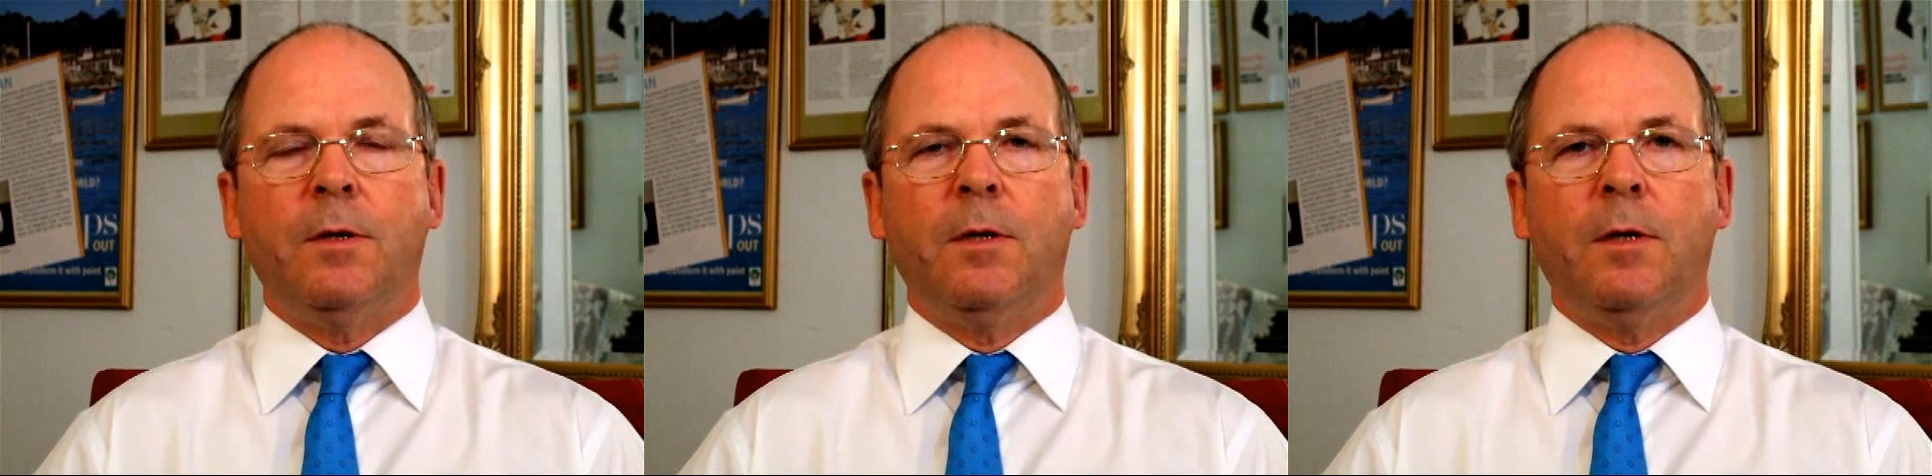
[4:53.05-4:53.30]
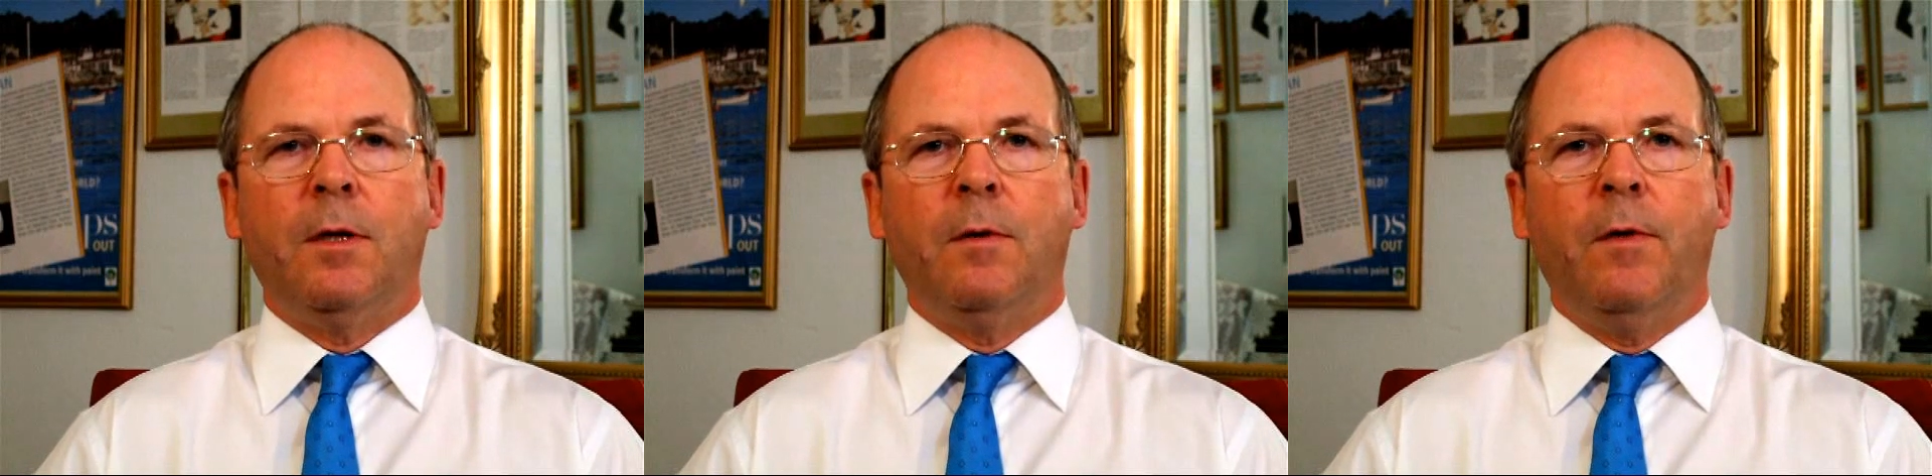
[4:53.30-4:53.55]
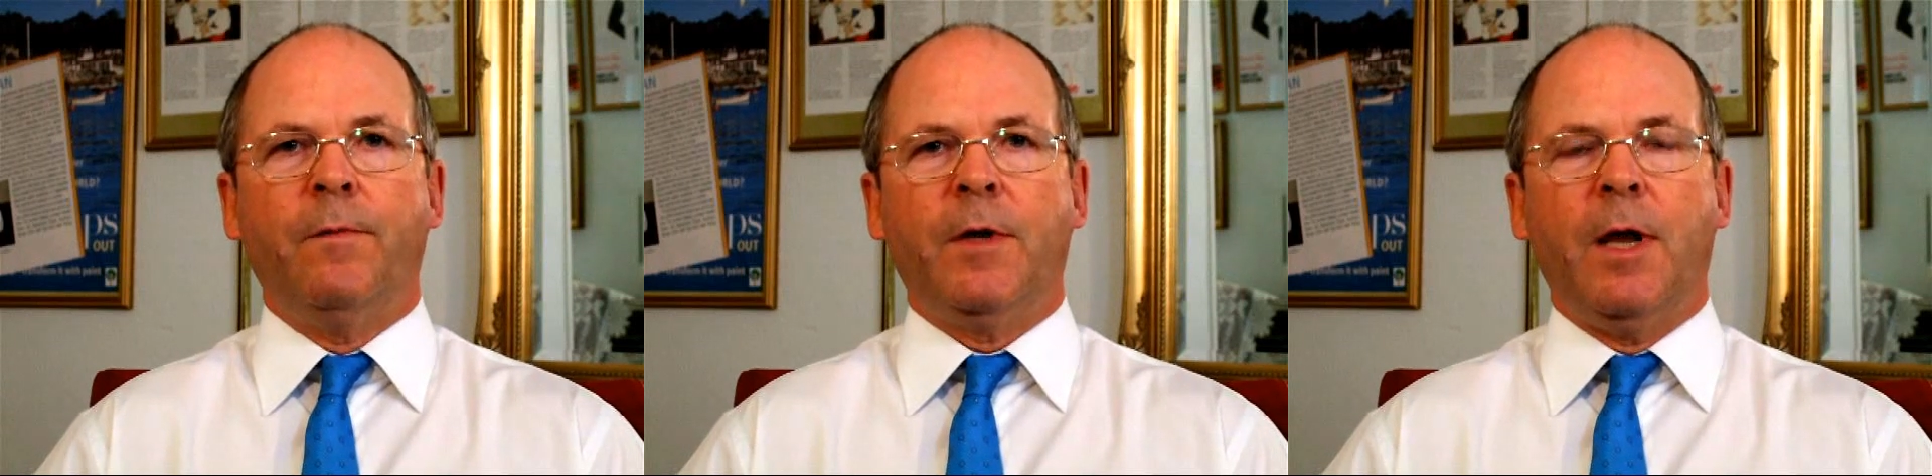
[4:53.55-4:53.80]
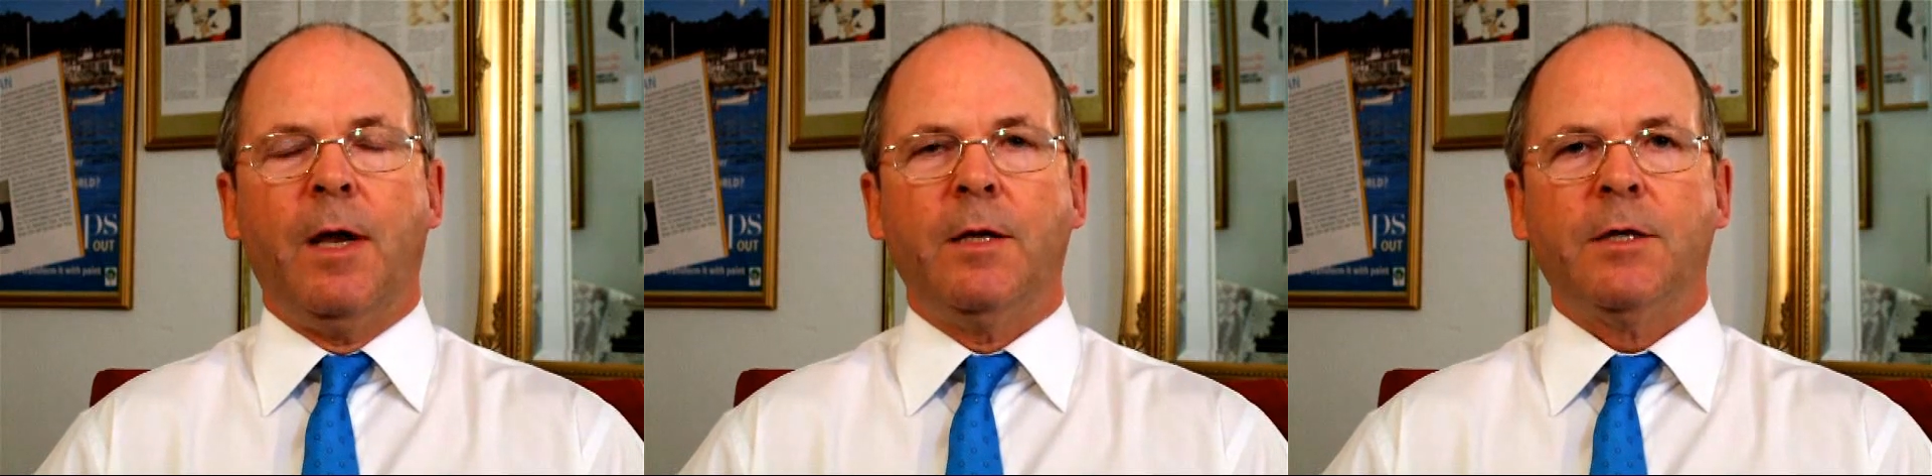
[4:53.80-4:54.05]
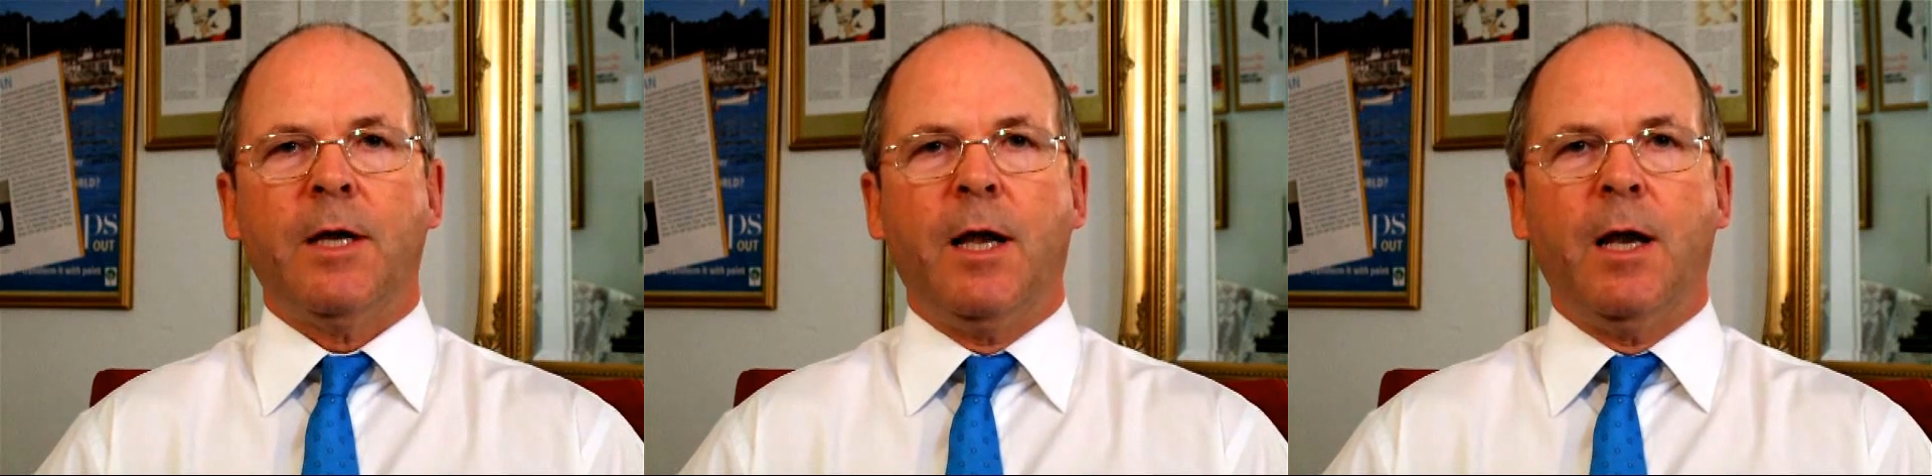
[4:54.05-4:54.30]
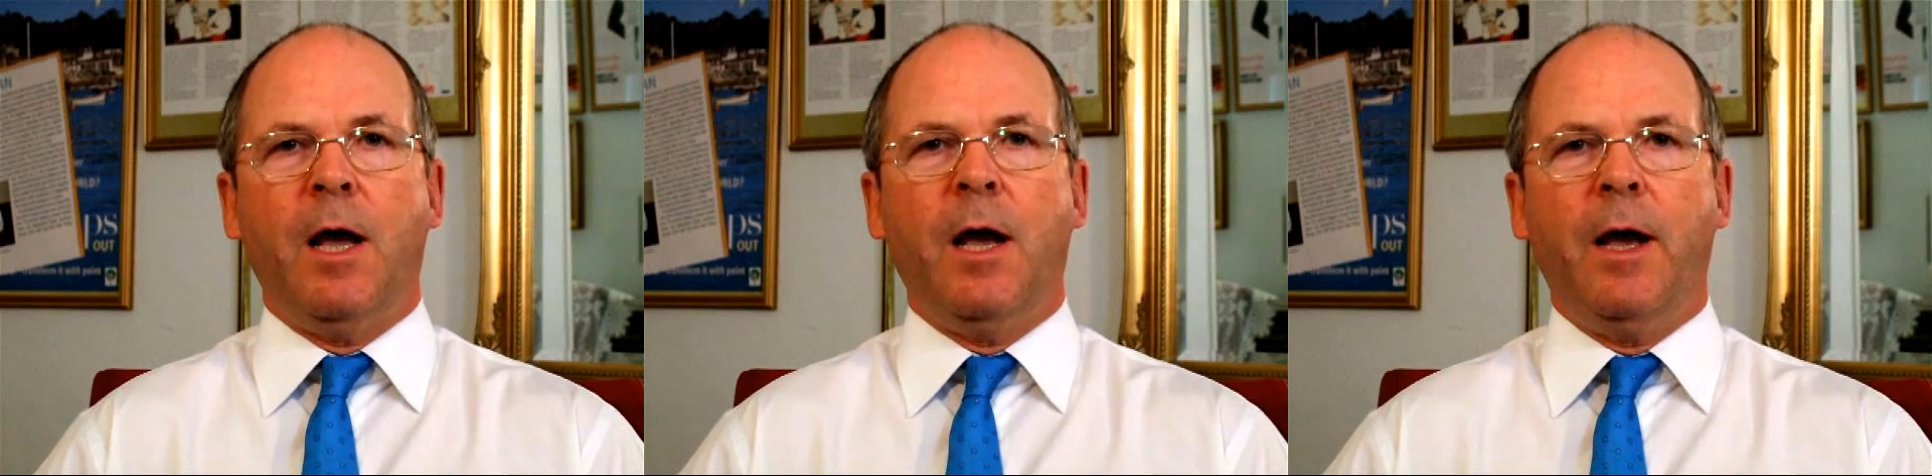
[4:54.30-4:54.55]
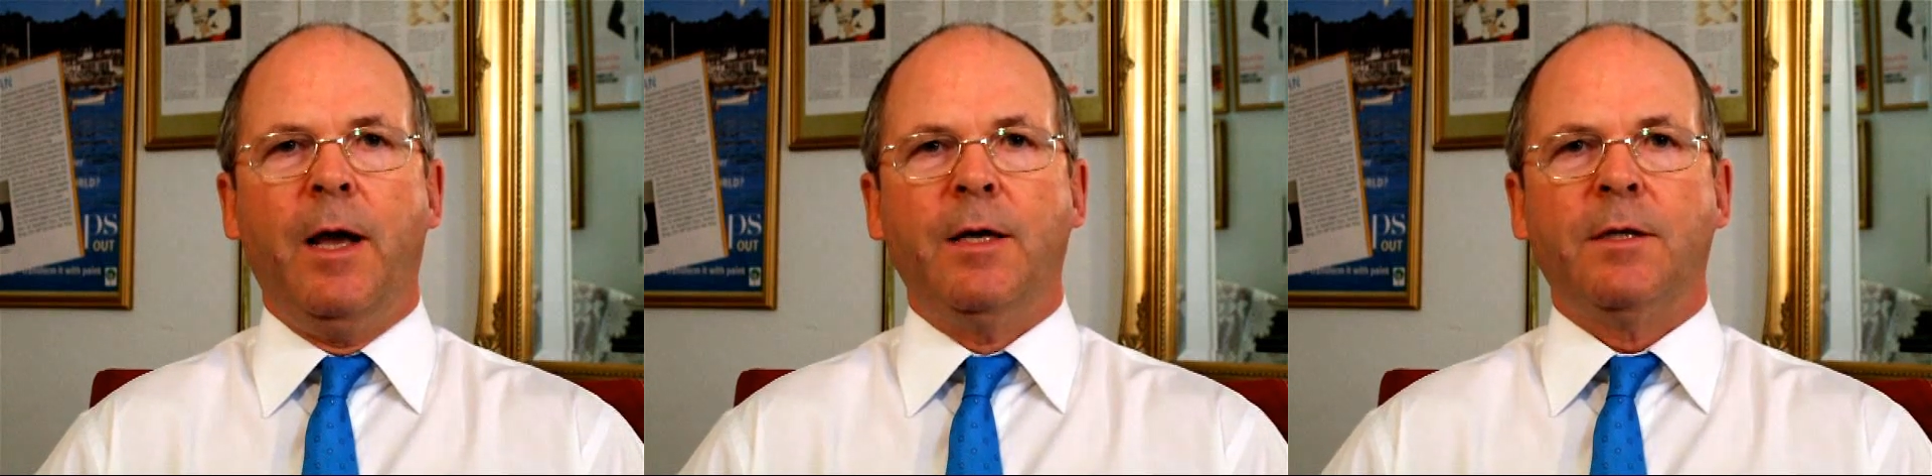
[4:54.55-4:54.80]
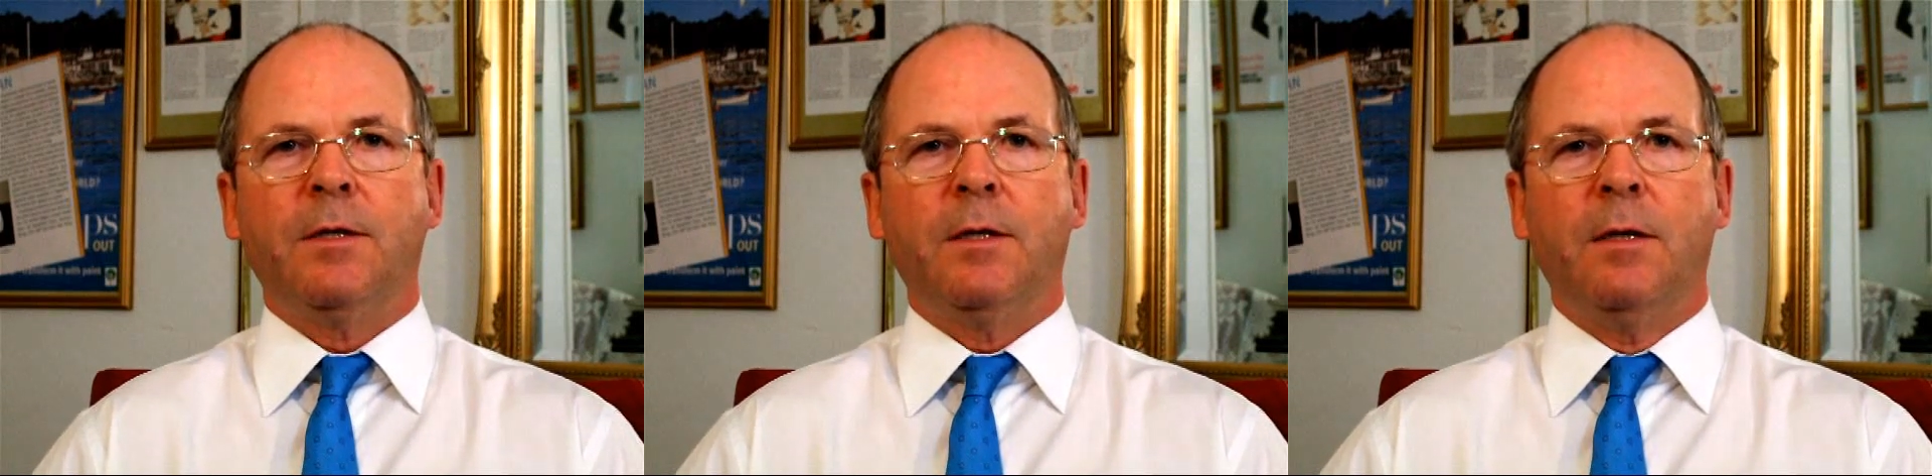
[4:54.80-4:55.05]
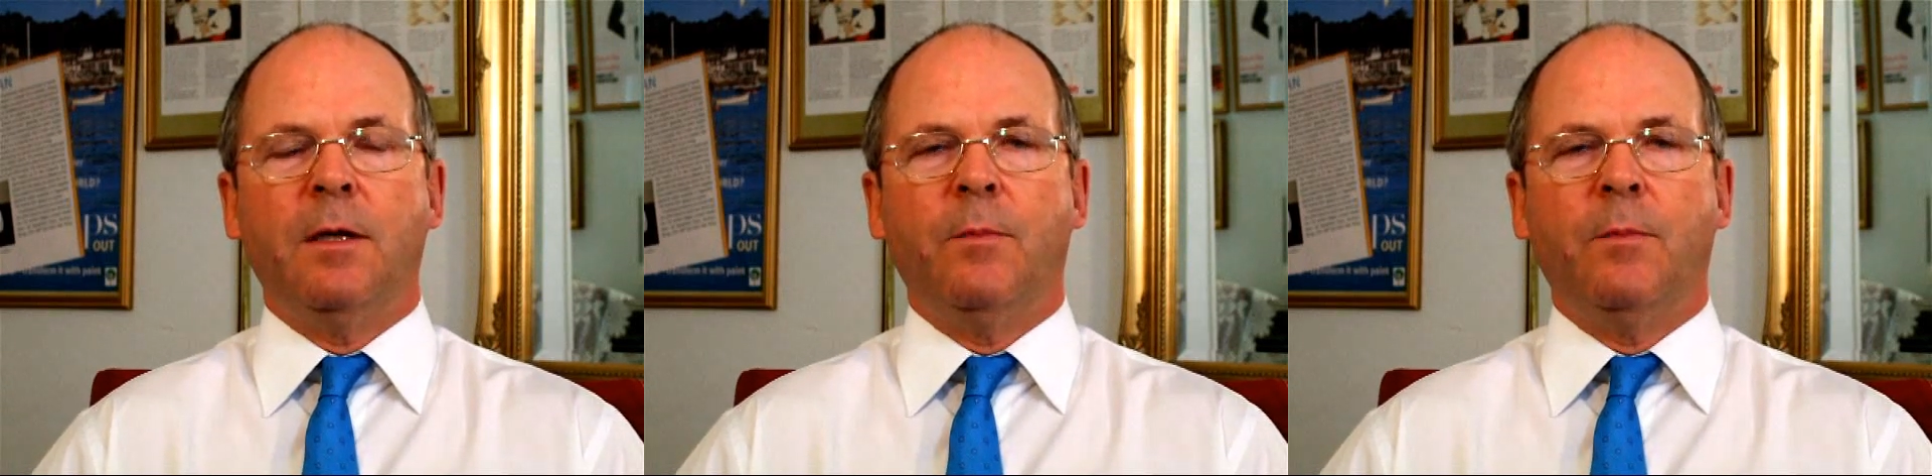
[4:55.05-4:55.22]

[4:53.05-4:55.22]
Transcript: I've scanned the highest